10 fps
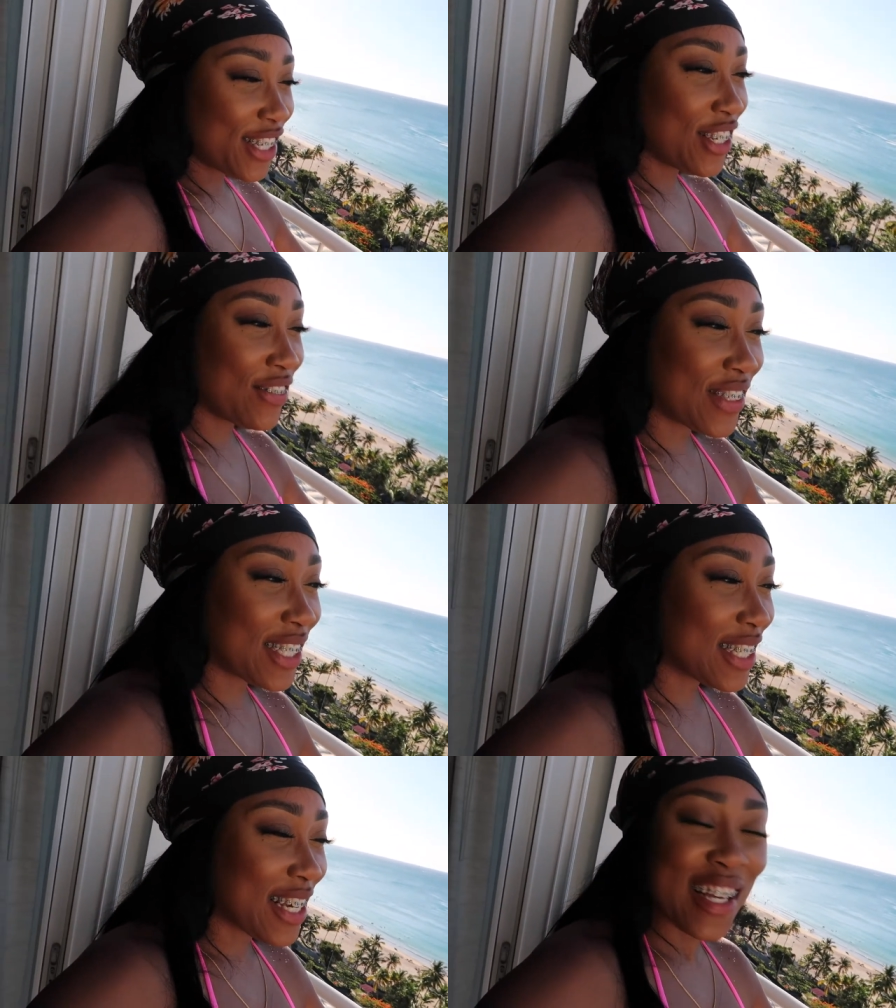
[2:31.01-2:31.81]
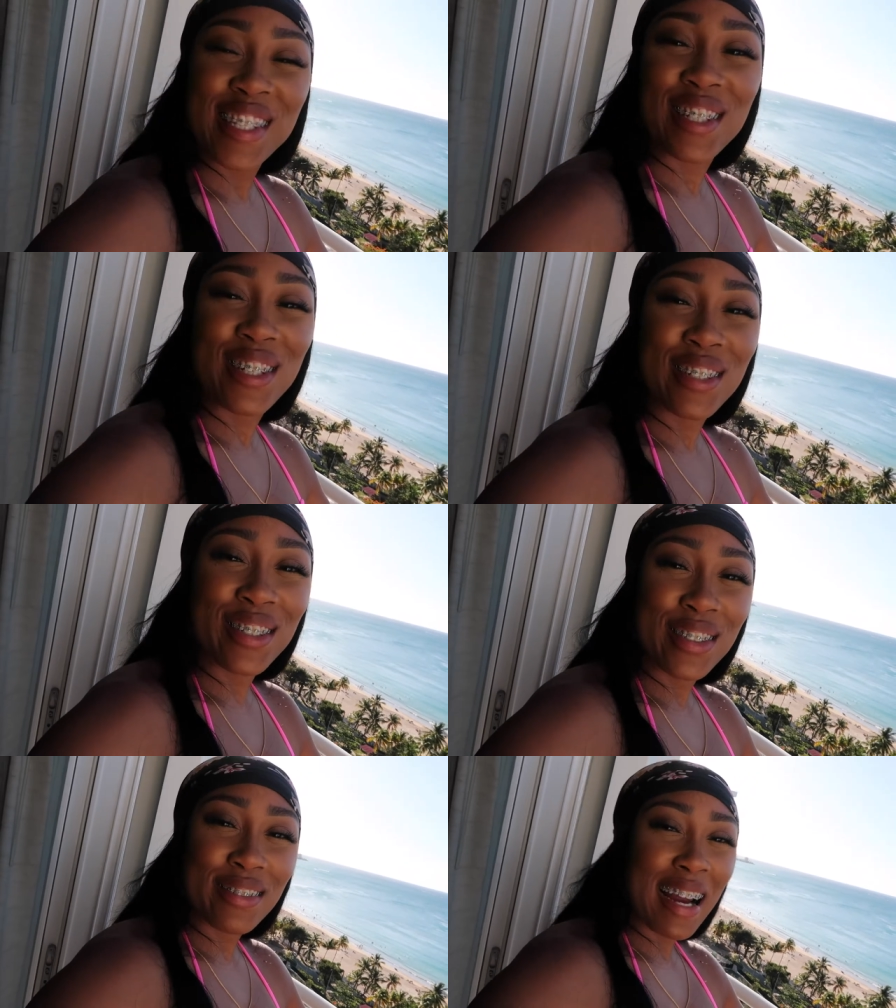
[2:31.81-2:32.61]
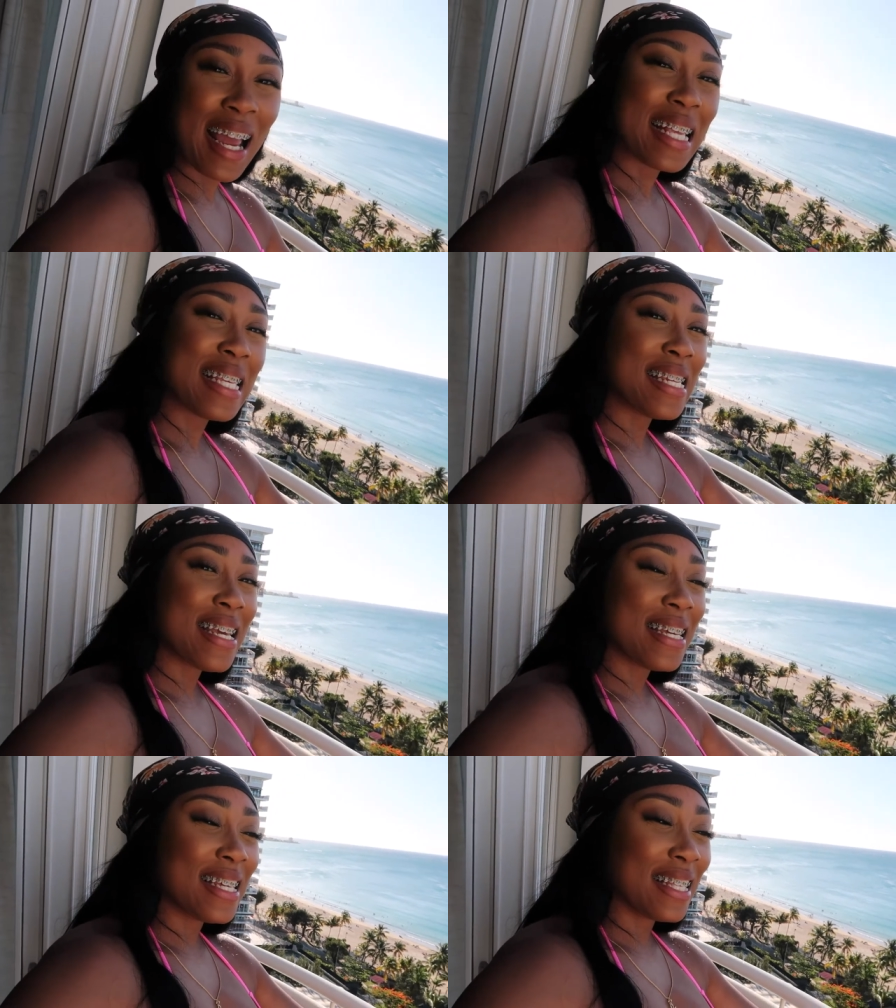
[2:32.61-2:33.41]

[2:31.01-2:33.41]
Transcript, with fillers: if it didn't get so ratchet